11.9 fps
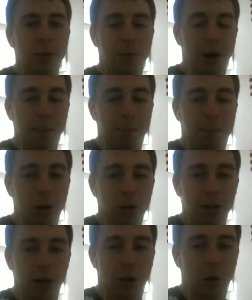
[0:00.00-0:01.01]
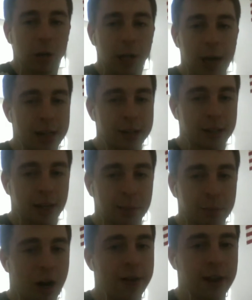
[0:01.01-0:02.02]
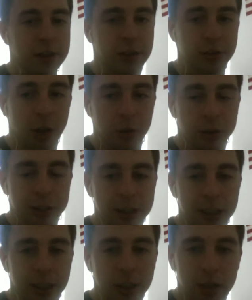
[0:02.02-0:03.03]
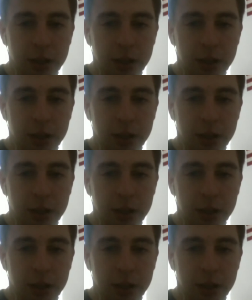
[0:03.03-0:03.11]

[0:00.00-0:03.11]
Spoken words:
but I put it only as like private, so no one can see it.